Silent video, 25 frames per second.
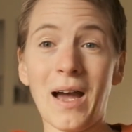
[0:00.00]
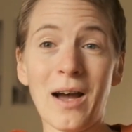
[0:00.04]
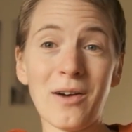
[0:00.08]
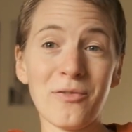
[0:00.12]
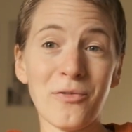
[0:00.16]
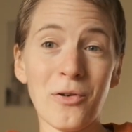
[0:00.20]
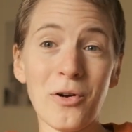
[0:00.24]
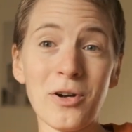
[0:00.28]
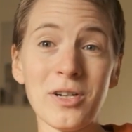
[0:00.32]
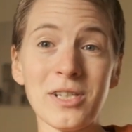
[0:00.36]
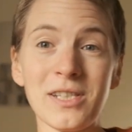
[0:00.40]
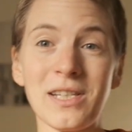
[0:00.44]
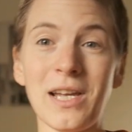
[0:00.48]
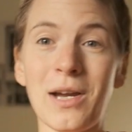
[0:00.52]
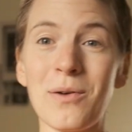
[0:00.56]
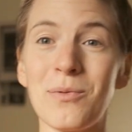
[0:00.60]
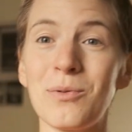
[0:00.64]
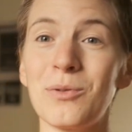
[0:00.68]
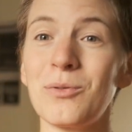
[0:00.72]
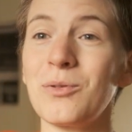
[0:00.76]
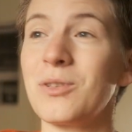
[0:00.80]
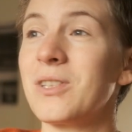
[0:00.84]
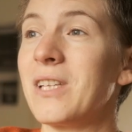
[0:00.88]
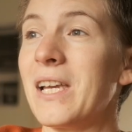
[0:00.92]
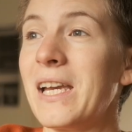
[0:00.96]
First, I
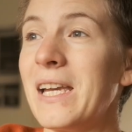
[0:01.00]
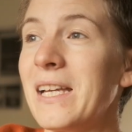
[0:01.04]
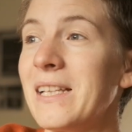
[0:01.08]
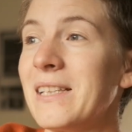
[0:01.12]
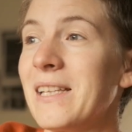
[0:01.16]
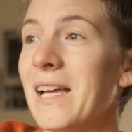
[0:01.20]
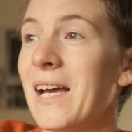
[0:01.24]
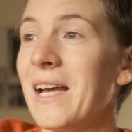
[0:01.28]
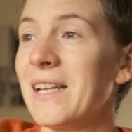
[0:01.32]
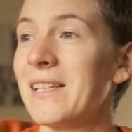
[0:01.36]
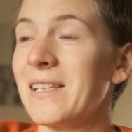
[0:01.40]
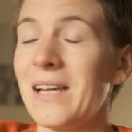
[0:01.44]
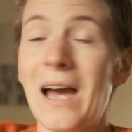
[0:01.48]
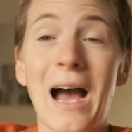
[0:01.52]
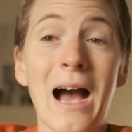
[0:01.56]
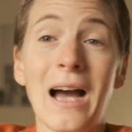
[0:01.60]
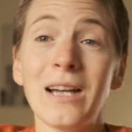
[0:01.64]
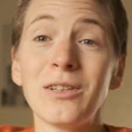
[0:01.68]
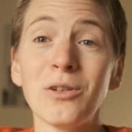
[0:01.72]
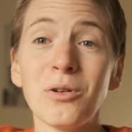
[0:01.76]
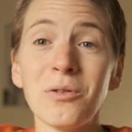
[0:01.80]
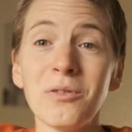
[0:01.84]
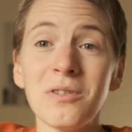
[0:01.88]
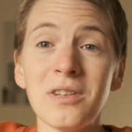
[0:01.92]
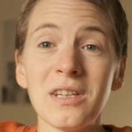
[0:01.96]
want to say that I
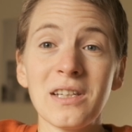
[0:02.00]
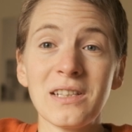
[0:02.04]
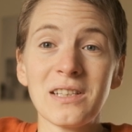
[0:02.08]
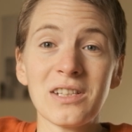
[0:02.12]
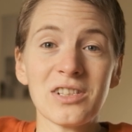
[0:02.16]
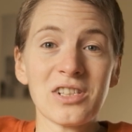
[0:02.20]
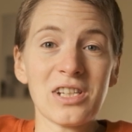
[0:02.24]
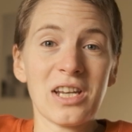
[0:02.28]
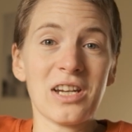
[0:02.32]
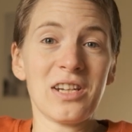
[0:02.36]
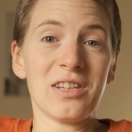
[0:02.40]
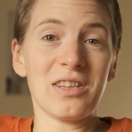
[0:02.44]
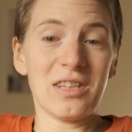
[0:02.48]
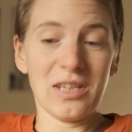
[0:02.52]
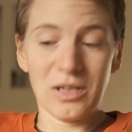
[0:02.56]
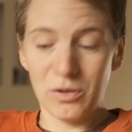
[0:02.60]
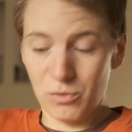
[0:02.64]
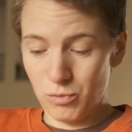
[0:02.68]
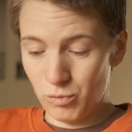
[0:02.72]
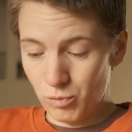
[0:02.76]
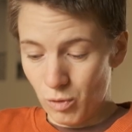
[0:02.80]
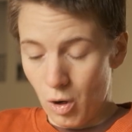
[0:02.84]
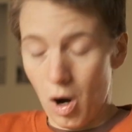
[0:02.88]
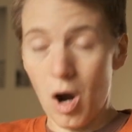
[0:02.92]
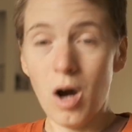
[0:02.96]
don't think there's
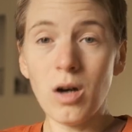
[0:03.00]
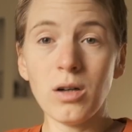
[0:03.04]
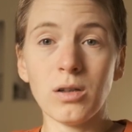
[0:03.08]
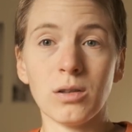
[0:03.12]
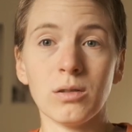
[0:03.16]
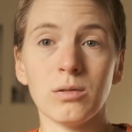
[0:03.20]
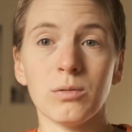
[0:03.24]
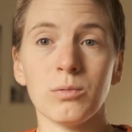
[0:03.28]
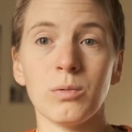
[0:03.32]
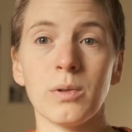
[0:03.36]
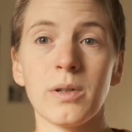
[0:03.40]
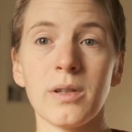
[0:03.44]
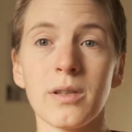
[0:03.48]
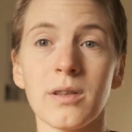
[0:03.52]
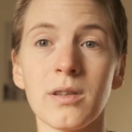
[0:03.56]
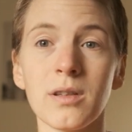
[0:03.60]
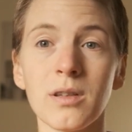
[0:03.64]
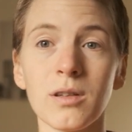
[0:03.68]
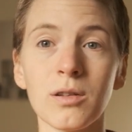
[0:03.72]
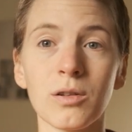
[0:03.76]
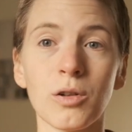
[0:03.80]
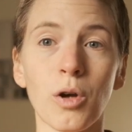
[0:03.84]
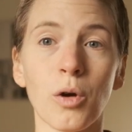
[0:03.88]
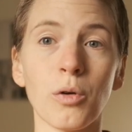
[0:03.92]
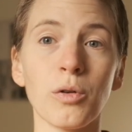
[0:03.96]
anything wrong
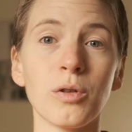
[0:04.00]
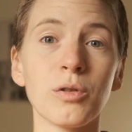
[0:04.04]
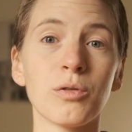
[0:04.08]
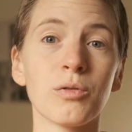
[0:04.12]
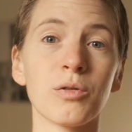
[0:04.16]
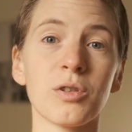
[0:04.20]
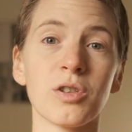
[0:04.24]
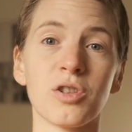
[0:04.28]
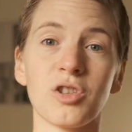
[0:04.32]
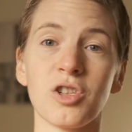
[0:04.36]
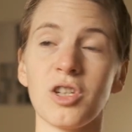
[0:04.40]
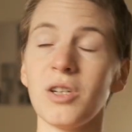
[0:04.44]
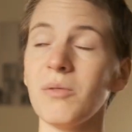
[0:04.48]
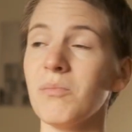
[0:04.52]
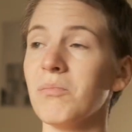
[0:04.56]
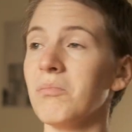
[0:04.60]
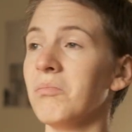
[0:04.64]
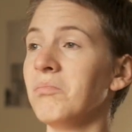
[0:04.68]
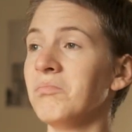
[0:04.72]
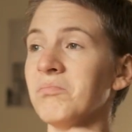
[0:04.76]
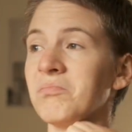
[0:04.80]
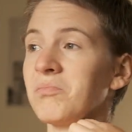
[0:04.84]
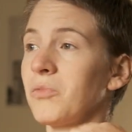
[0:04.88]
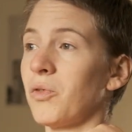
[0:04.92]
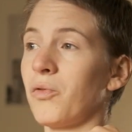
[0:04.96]
with going to the
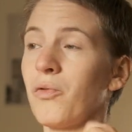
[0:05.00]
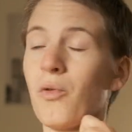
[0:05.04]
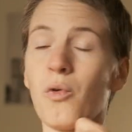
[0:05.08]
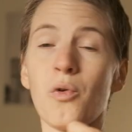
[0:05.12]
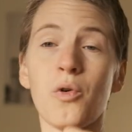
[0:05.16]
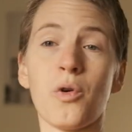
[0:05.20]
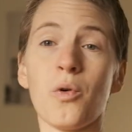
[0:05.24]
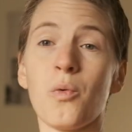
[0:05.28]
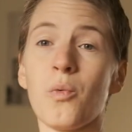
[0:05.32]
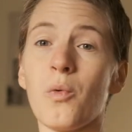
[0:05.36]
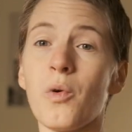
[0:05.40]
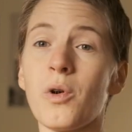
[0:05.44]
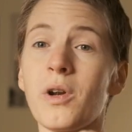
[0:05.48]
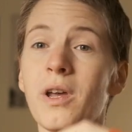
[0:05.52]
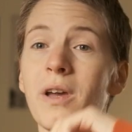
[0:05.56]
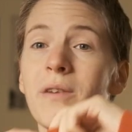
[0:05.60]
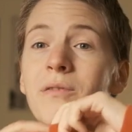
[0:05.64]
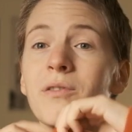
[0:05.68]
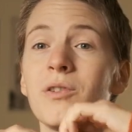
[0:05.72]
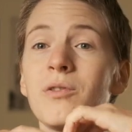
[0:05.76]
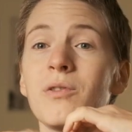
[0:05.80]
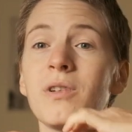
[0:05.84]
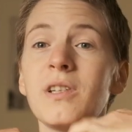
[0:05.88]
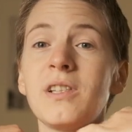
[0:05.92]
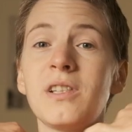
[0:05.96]
gym for
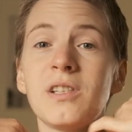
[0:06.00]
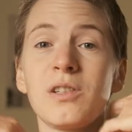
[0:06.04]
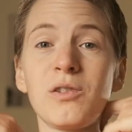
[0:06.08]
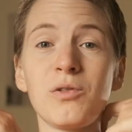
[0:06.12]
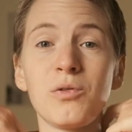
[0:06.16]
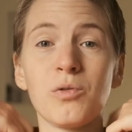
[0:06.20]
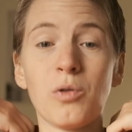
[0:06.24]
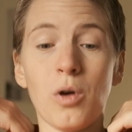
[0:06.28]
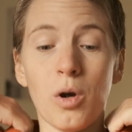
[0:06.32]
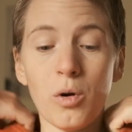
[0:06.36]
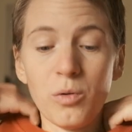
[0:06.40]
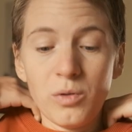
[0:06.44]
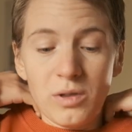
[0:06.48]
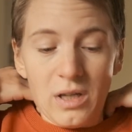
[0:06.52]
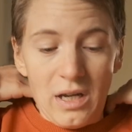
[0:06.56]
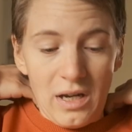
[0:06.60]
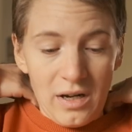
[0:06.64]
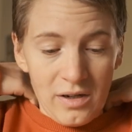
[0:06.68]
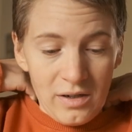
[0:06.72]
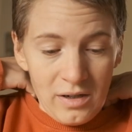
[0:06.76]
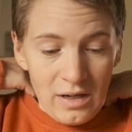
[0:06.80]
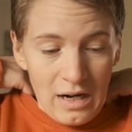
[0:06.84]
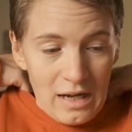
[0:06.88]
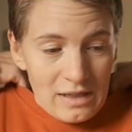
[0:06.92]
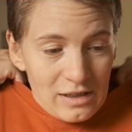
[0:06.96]
whatever reason you go
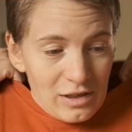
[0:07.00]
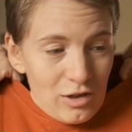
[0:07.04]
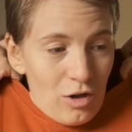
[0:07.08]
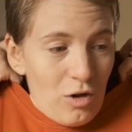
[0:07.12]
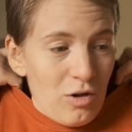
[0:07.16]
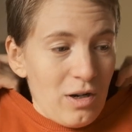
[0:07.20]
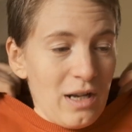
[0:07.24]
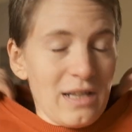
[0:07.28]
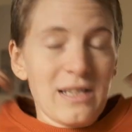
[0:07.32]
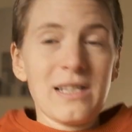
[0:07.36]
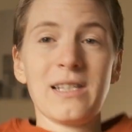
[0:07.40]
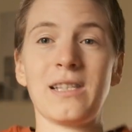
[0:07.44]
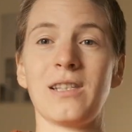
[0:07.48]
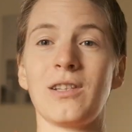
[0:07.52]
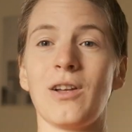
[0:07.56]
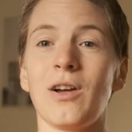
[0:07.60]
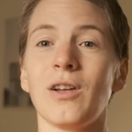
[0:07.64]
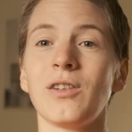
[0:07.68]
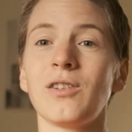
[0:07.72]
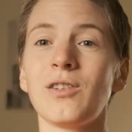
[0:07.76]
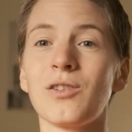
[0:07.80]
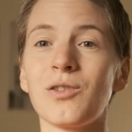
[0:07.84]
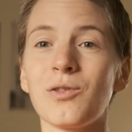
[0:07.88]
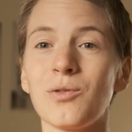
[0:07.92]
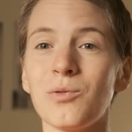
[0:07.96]
there, as long as it's
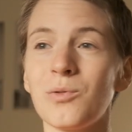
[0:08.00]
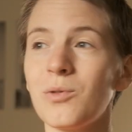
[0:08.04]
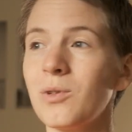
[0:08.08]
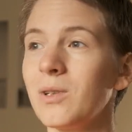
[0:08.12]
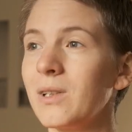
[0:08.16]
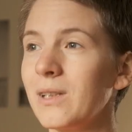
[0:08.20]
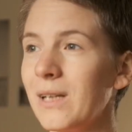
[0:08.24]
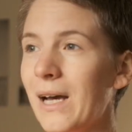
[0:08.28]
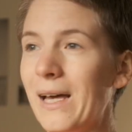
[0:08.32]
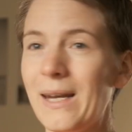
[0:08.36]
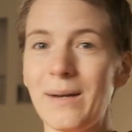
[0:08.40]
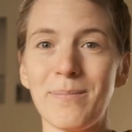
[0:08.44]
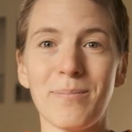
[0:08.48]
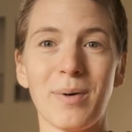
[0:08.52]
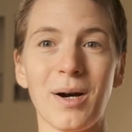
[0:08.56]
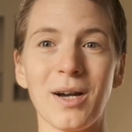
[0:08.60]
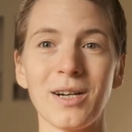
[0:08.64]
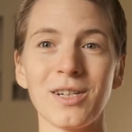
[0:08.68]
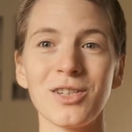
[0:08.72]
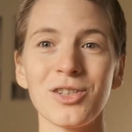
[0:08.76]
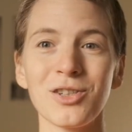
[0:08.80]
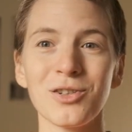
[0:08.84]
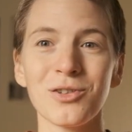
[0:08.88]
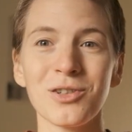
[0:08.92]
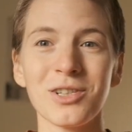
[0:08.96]
not to kind of
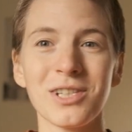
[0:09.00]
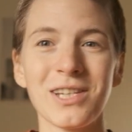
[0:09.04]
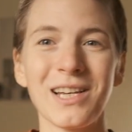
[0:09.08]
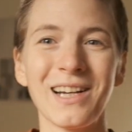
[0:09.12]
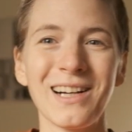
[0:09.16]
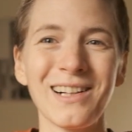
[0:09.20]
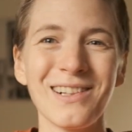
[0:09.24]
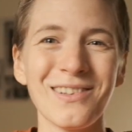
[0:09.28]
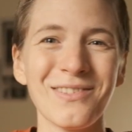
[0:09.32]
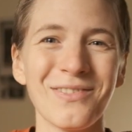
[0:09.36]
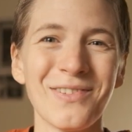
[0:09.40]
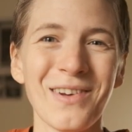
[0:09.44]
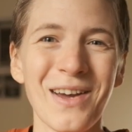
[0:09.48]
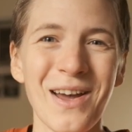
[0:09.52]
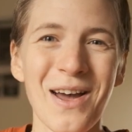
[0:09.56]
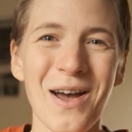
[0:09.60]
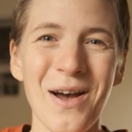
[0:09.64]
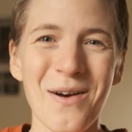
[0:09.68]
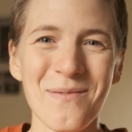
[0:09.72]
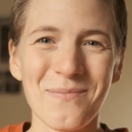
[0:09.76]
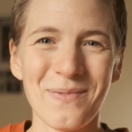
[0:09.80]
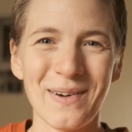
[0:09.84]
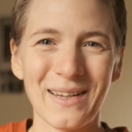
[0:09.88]
punish yourself,